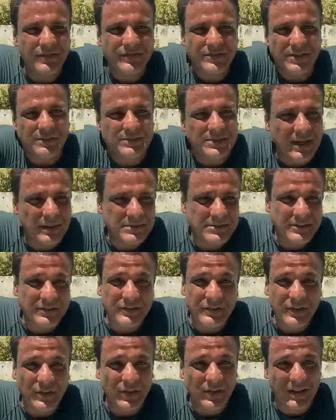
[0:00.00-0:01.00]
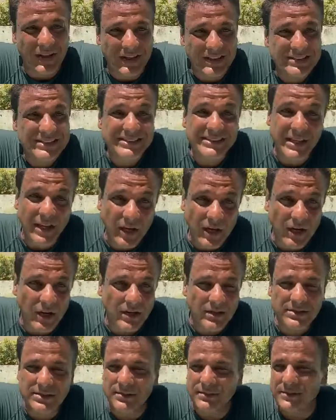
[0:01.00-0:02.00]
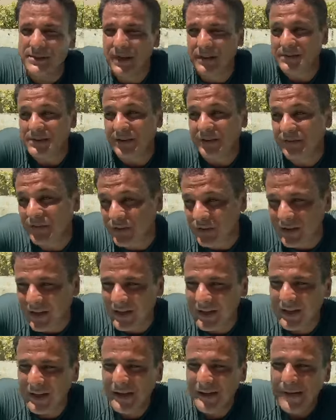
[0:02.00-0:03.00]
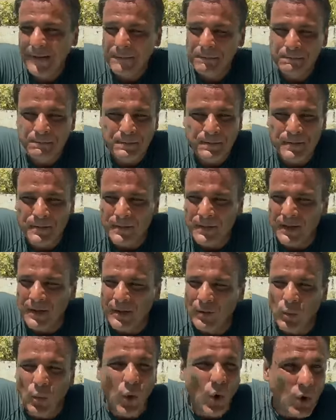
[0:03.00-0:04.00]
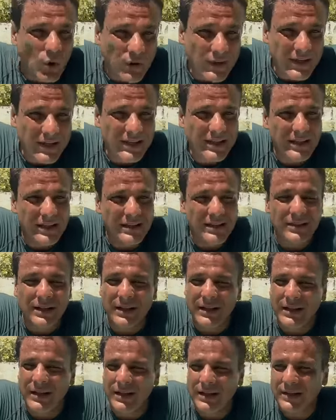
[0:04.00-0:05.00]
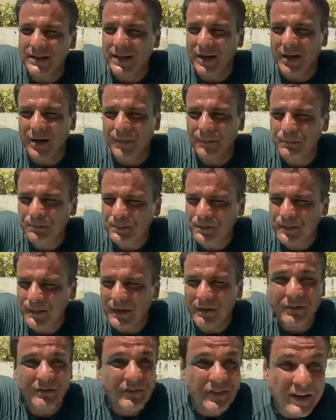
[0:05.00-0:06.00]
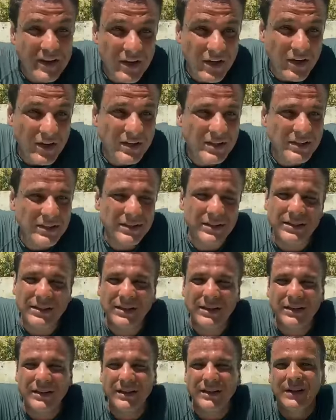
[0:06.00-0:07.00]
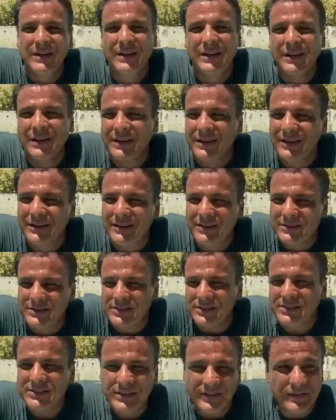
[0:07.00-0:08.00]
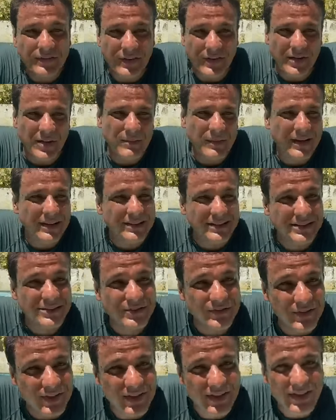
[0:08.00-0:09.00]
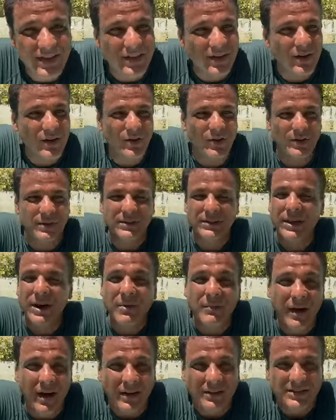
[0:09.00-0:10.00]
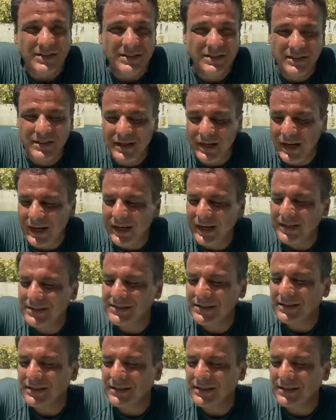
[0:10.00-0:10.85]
Sometimes you feel like scared. Sometimes I feel like worried and fear. Just a fear to make this video and come out to you guys.